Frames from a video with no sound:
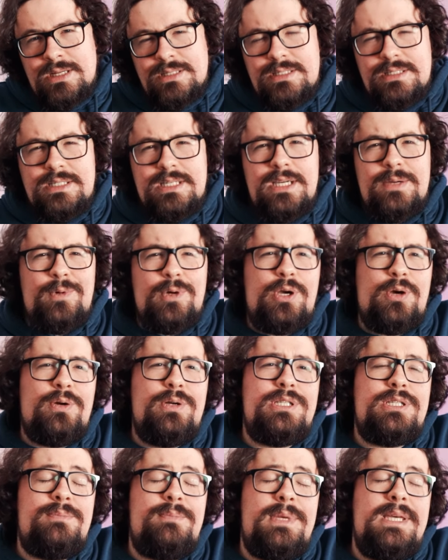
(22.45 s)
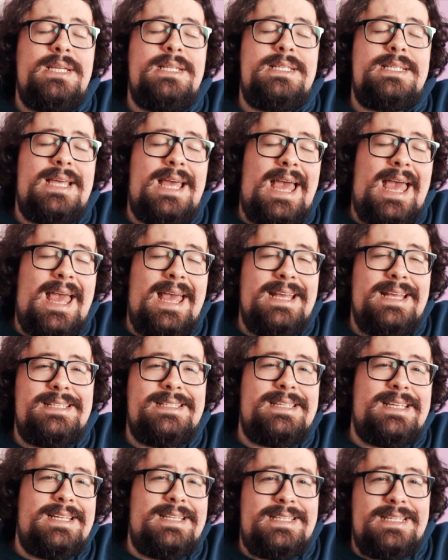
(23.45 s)
Today we're going to meet
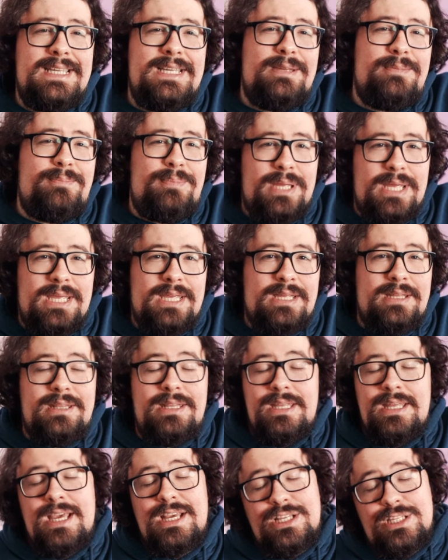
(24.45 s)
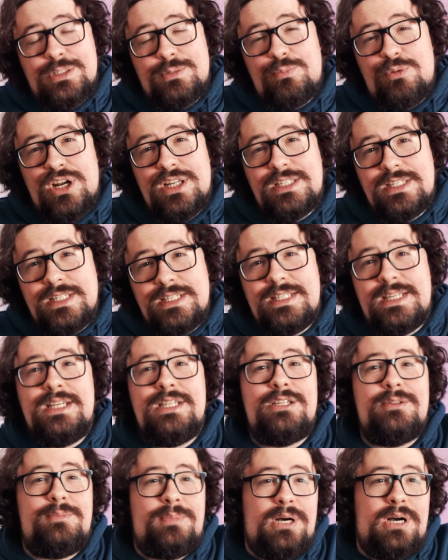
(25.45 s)
XDP, the Express
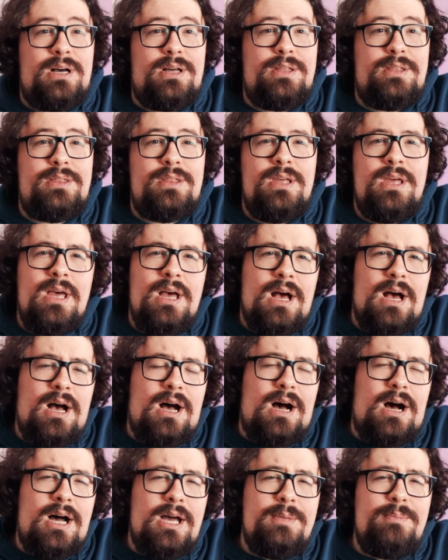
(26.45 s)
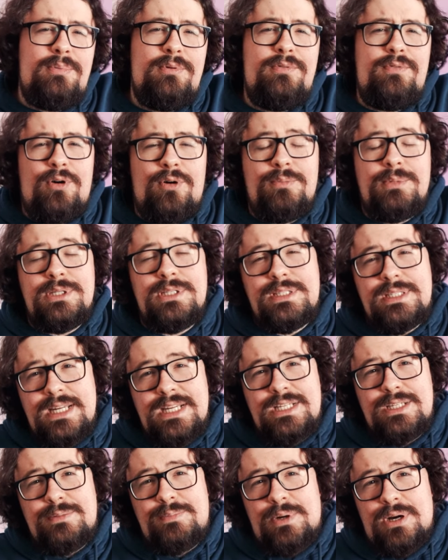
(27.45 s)
Data Path a high-performance
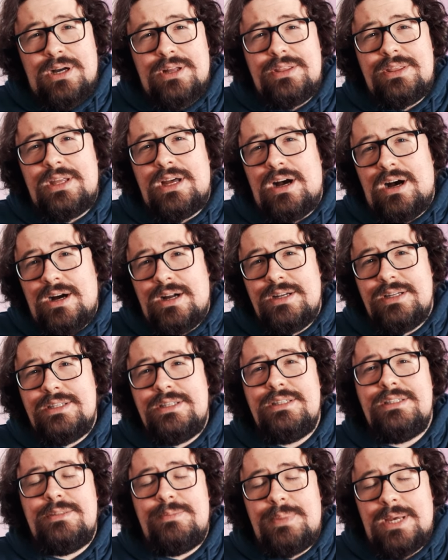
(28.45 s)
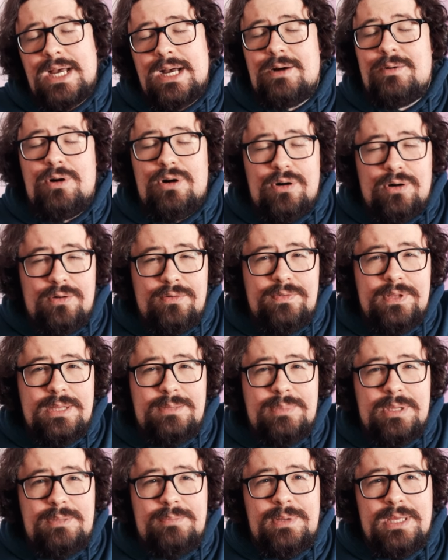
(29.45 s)
data path that harnesses the power of
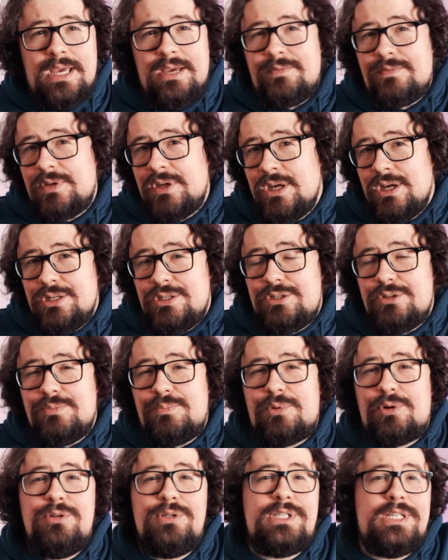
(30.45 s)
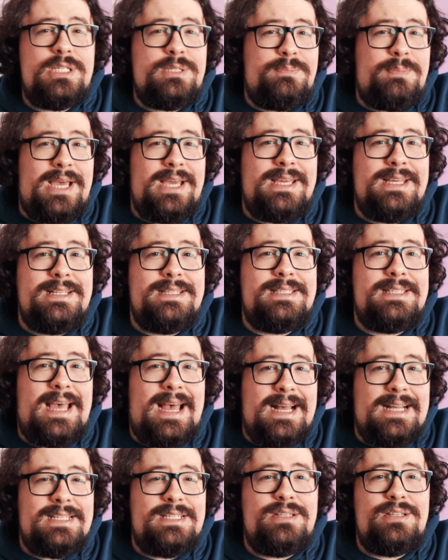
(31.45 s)
eBPF to process packets
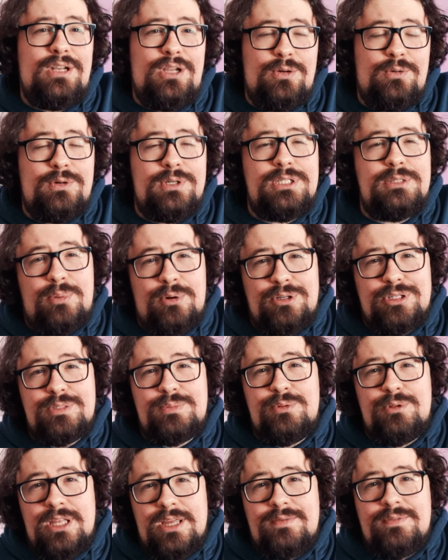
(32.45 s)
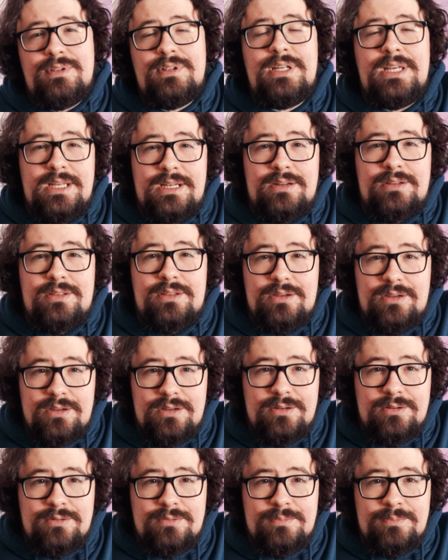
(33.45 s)
at the lowest possible level in the
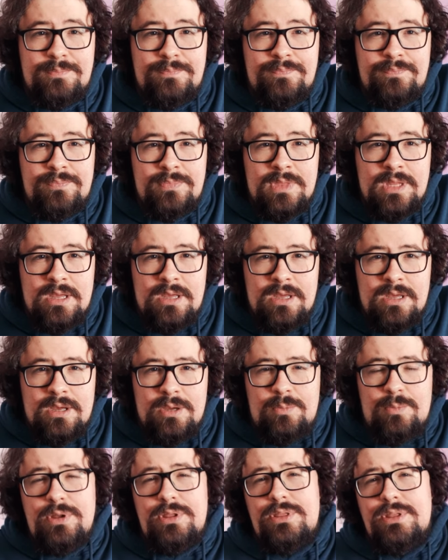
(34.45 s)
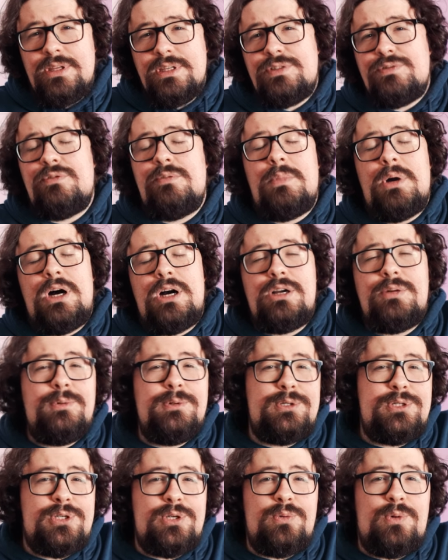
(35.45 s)
kernel. With this
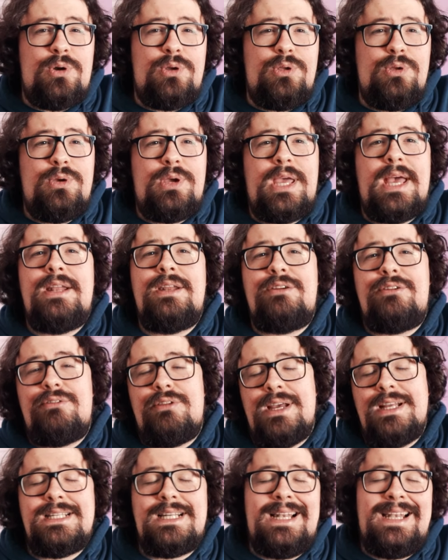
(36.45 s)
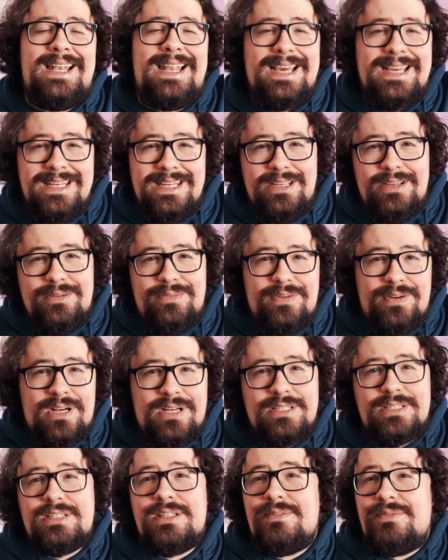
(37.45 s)
remarkable duo, you can create
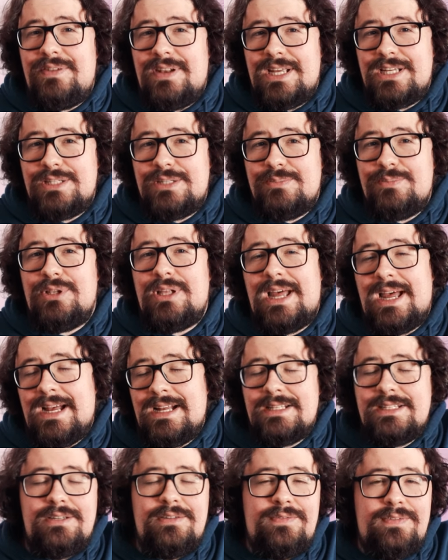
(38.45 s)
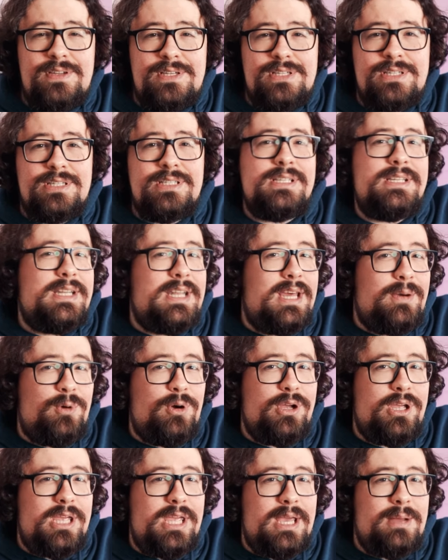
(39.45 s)
lightning-fast, flexible, and efficient
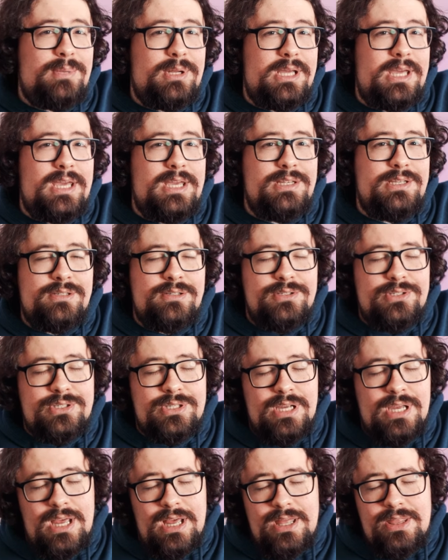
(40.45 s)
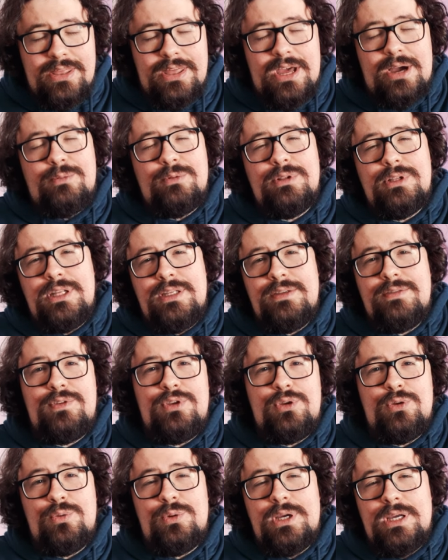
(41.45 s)
networking applications that will leave
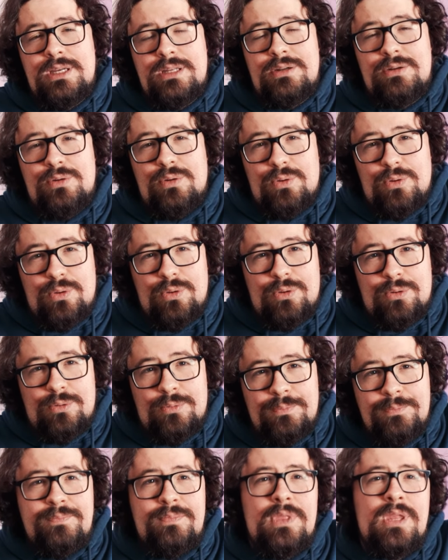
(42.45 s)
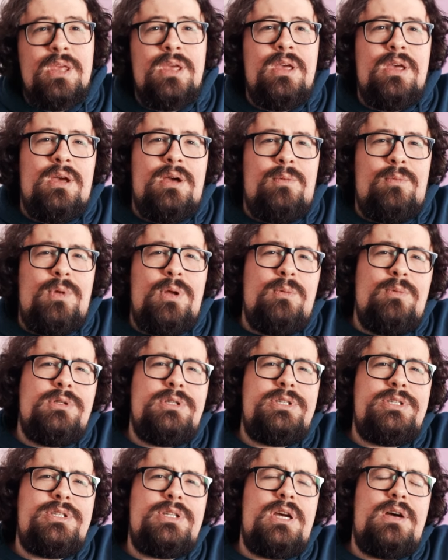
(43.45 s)
you in awe. We will
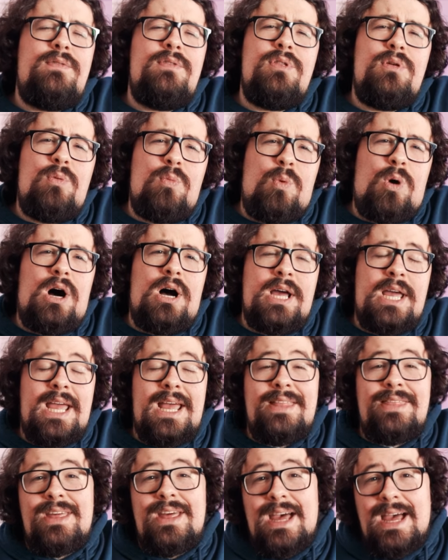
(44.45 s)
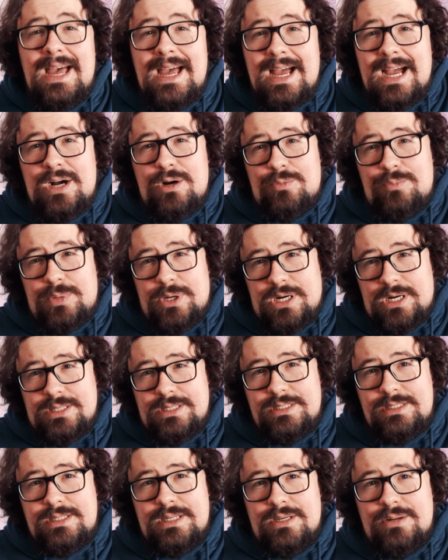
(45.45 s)
discover the why and the how behind
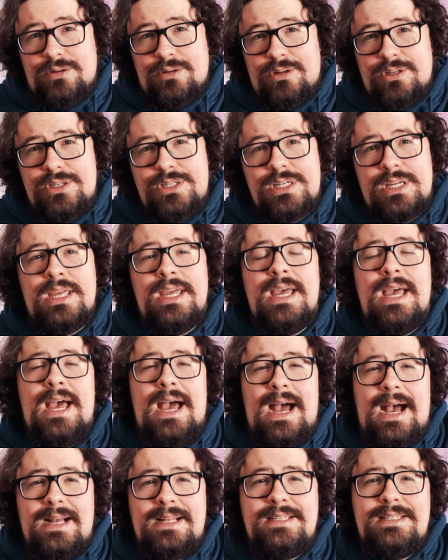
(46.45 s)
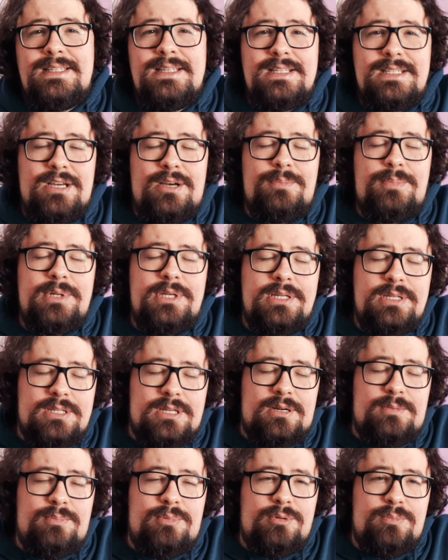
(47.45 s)
this technology and set up an
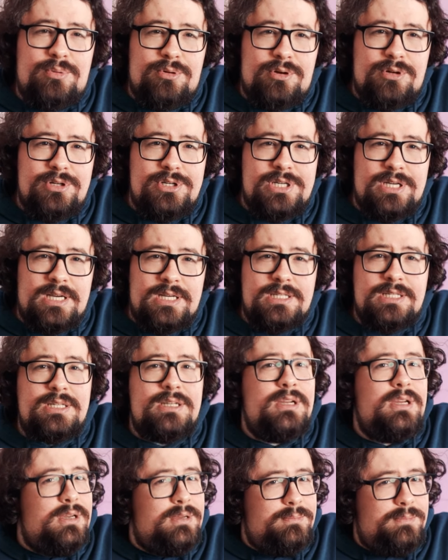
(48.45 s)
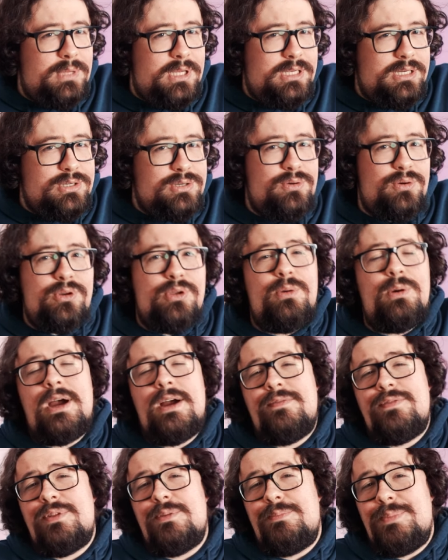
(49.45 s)
example project. Make sure you
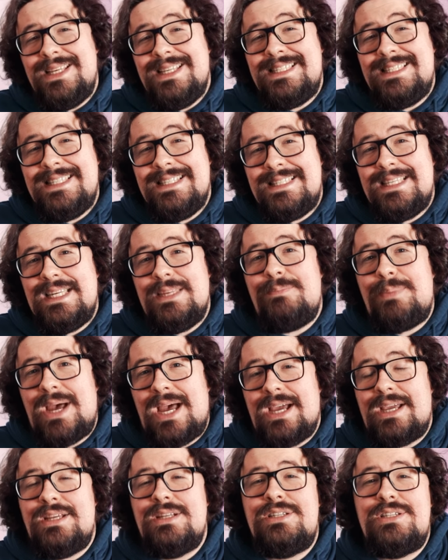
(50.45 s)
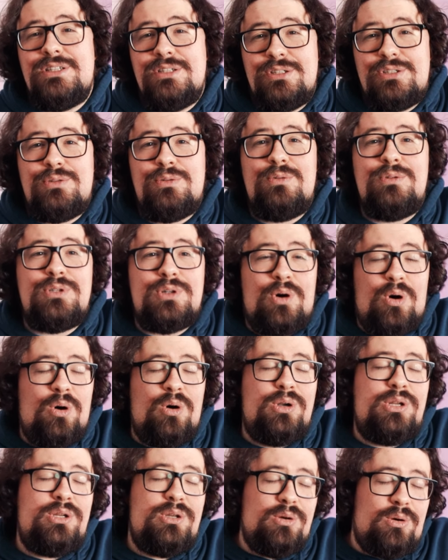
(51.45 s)
have the BCC package installed
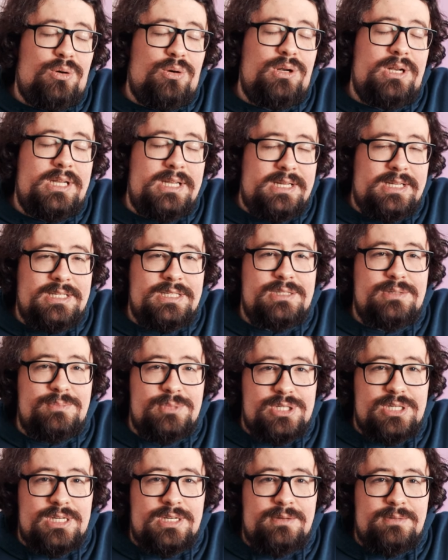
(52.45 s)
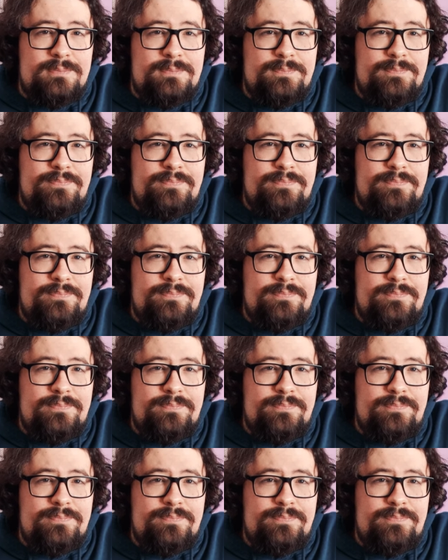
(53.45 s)
on your Linux machine.